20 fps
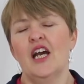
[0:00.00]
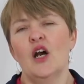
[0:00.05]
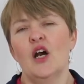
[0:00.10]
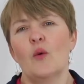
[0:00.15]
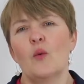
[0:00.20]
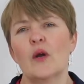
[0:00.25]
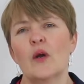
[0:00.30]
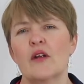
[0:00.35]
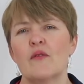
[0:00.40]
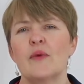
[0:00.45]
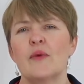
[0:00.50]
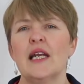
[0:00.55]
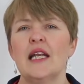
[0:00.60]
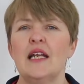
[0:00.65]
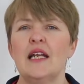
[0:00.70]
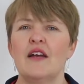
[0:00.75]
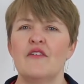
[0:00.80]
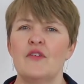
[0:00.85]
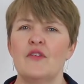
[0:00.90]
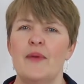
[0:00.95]
What I really
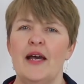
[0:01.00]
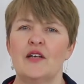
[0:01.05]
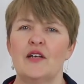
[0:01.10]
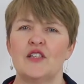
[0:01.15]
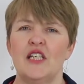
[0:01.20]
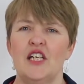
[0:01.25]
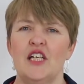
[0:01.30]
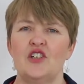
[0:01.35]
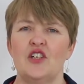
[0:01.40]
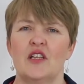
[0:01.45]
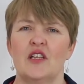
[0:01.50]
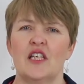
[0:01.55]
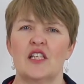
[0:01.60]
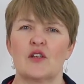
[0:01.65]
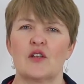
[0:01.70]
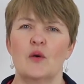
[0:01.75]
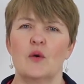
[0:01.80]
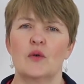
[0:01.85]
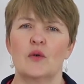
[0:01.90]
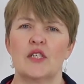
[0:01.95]
love about teaching this
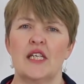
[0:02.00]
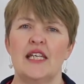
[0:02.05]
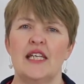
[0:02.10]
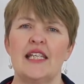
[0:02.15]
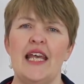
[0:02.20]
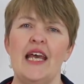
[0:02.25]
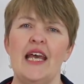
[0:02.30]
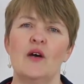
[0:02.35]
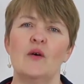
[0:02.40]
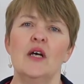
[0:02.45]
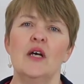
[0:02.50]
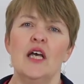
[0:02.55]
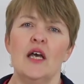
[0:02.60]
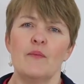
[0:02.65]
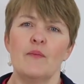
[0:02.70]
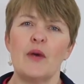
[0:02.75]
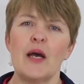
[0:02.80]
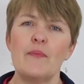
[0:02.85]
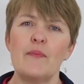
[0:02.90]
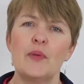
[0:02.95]
course is how,
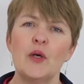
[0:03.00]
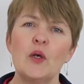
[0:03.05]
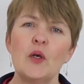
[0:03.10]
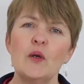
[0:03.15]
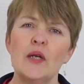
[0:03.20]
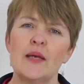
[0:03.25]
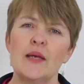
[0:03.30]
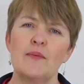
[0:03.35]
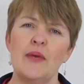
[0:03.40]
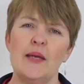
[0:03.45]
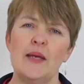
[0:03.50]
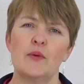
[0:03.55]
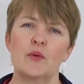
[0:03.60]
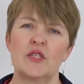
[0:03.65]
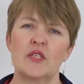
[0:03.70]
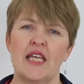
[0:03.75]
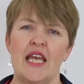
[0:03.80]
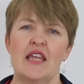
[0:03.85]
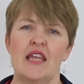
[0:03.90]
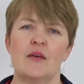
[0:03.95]
by pooling people
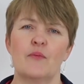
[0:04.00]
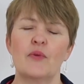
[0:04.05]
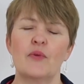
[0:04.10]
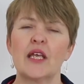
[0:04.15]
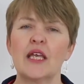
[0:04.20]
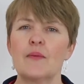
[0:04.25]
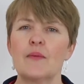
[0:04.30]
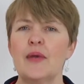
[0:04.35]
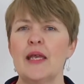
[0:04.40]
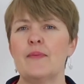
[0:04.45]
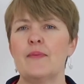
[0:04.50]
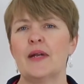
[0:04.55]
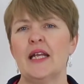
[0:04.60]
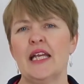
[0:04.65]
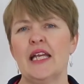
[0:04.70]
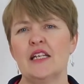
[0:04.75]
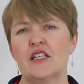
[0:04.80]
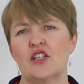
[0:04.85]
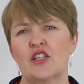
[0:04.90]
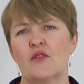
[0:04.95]
together, bringing people
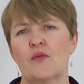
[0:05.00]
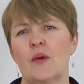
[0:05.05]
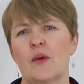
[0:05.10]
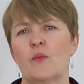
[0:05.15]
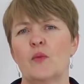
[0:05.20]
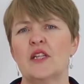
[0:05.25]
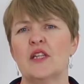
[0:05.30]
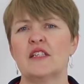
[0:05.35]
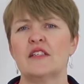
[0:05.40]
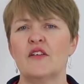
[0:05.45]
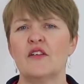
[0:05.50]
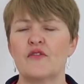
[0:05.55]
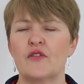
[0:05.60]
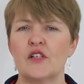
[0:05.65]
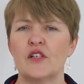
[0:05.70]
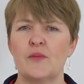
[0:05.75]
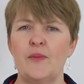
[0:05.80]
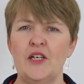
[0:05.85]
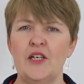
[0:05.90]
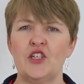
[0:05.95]
into the room with
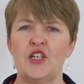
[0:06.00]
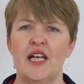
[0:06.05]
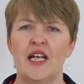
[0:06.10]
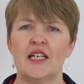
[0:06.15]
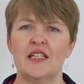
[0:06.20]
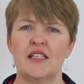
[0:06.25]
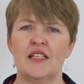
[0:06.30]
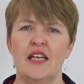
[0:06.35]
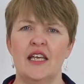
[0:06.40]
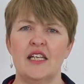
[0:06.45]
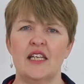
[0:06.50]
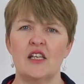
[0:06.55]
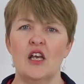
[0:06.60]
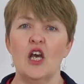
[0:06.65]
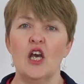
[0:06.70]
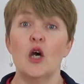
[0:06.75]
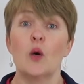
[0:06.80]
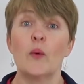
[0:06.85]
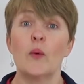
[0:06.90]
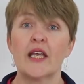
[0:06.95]
different specialities,
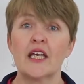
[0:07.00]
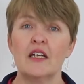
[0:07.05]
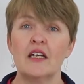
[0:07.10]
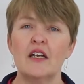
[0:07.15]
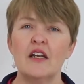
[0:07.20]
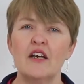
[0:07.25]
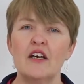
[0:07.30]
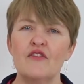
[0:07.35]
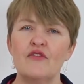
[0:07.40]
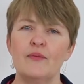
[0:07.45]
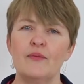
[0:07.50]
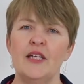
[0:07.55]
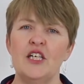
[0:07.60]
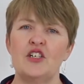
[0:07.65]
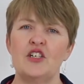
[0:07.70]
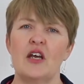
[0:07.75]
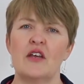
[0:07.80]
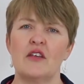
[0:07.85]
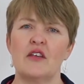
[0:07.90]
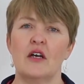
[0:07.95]
we can learn from
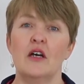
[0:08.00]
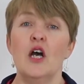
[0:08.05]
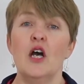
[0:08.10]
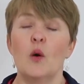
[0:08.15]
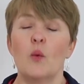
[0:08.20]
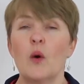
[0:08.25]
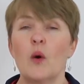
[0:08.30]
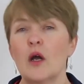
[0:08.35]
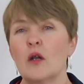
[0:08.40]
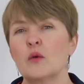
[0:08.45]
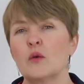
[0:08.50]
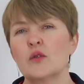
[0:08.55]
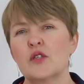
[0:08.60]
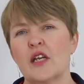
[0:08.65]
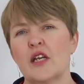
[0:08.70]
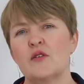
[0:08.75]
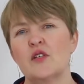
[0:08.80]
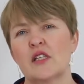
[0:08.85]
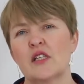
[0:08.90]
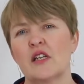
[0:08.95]
each other while
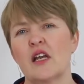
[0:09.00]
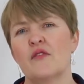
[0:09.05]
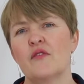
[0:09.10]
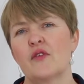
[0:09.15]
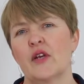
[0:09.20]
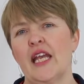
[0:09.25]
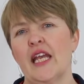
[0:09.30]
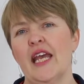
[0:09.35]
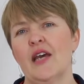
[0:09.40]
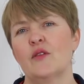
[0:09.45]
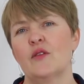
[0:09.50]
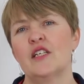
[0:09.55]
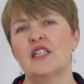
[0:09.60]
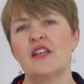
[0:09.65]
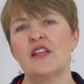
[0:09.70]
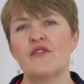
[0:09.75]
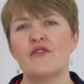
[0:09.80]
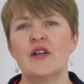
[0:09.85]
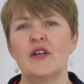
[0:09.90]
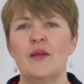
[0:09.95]
also discovering how the
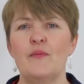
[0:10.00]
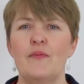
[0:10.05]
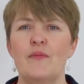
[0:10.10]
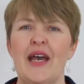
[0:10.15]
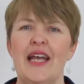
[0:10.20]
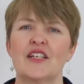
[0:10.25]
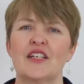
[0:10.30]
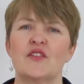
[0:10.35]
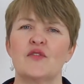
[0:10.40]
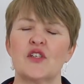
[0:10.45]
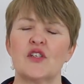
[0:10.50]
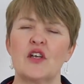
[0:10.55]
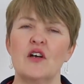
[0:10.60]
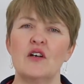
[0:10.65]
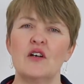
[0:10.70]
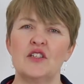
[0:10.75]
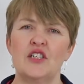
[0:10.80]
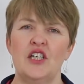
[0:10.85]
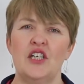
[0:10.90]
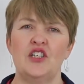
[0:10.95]
different impact of
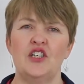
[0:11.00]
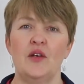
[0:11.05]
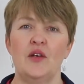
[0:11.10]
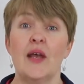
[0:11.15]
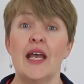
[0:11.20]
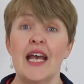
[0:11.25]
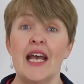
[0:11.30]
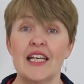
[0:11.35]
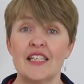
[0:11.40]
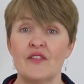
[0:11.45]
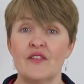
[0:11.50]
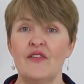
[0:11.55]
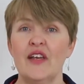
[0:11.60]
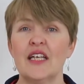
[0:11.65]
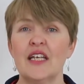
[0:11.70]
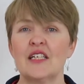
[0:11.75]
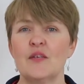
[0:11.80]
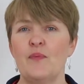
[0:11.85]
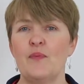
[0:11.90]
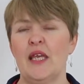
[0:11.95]
scar tissue has
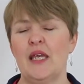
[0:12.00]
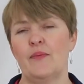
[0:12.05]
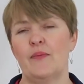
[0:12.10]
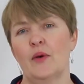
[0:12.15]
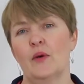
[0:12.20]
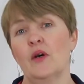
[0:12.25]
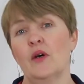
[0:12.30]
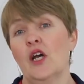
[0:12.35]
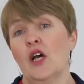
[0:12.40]
affected people,